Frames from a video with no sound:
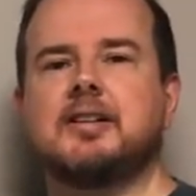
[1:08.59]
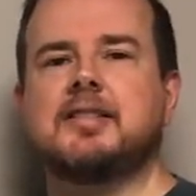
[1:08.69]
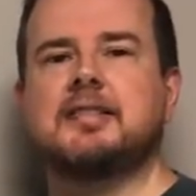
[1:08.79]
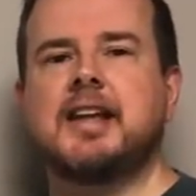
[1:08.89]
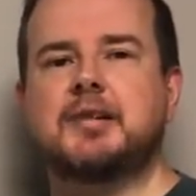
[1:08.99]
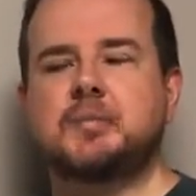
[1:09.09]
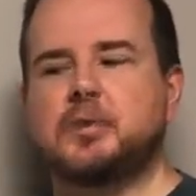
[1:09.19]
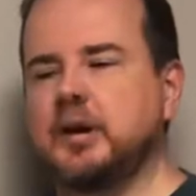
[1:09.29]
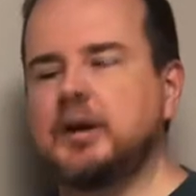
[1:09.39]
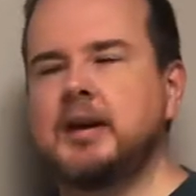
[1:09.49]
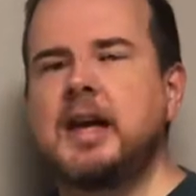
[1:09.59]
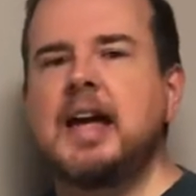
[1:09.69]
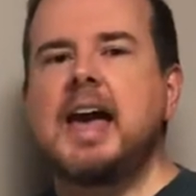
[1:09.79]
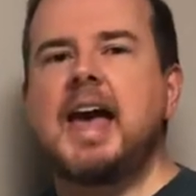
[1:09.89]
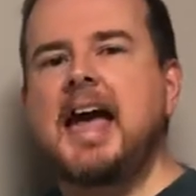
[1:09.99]
this next word.
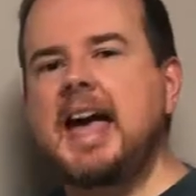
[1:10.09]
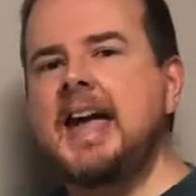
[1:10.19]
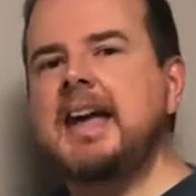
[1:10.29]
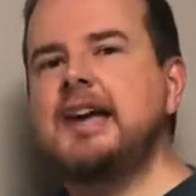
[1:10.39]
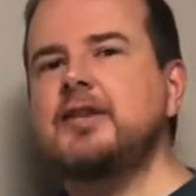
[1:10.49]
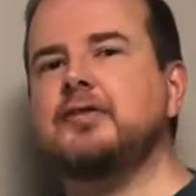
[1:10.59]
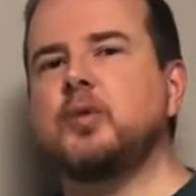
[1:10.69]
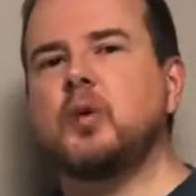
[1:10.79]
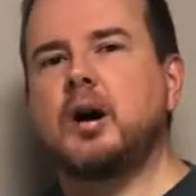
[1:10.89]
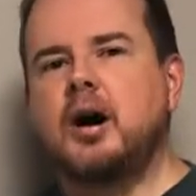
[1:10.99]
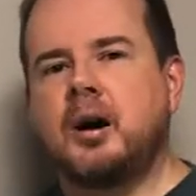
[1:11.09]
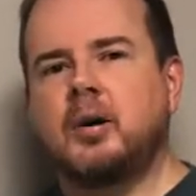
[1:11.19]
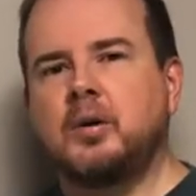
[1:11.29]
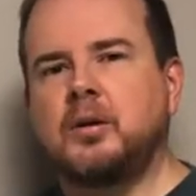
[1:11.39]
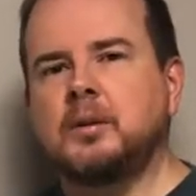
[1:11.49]
A is for
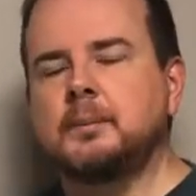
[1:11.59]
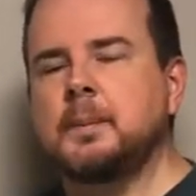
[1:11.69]
all.